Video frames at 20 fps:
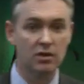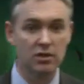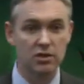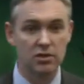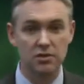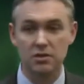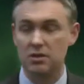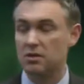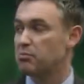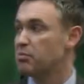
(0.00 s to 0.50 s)

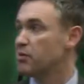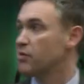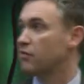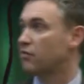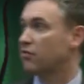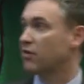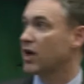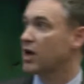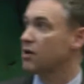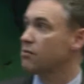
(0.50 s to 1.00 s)
Joseph
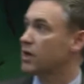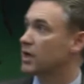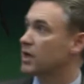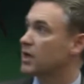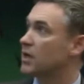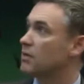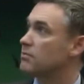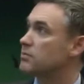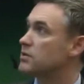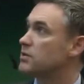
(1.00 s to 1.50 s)
Bouvet when
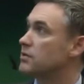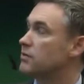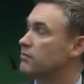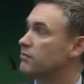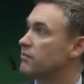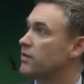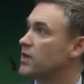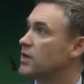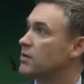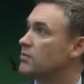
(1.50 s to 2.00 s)
it comes to
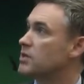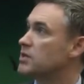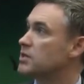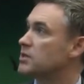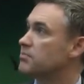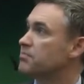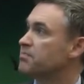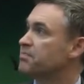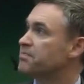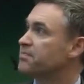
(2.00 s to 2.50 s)

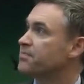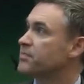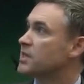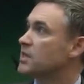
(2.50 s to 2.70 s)
farmers.